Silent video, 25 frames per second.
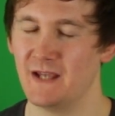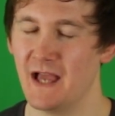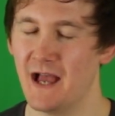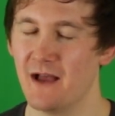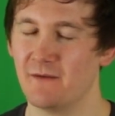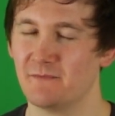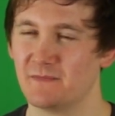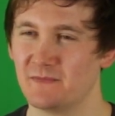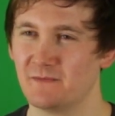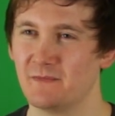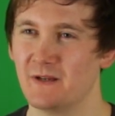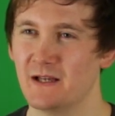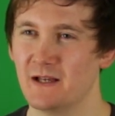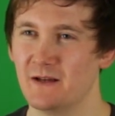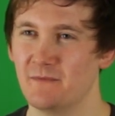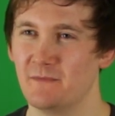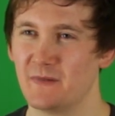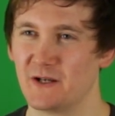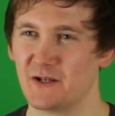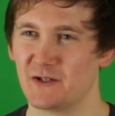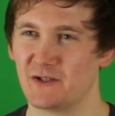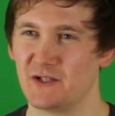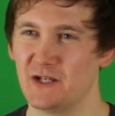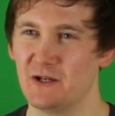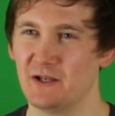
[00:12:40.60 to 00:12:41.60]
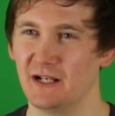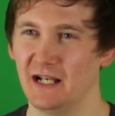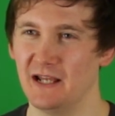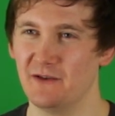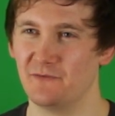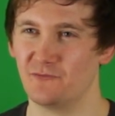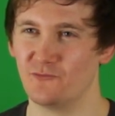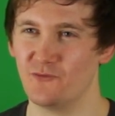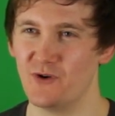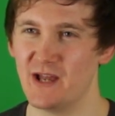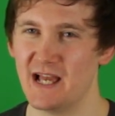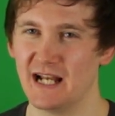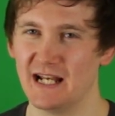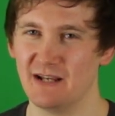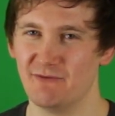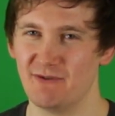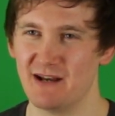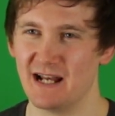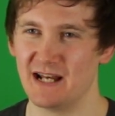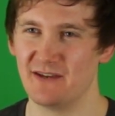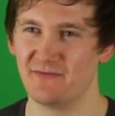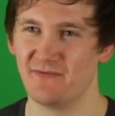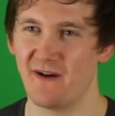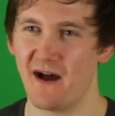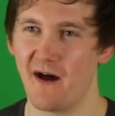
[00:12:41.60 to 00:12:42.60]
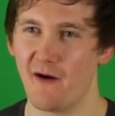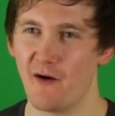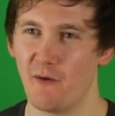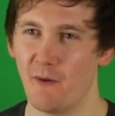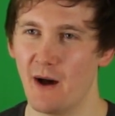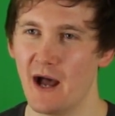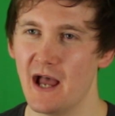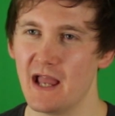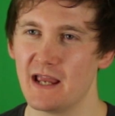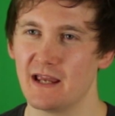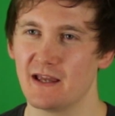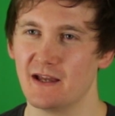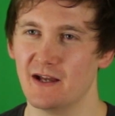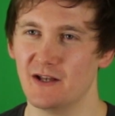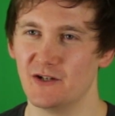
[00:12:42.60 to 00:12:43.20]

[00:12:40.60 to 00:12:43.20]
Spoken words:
Yeah, because she lived really, really far away,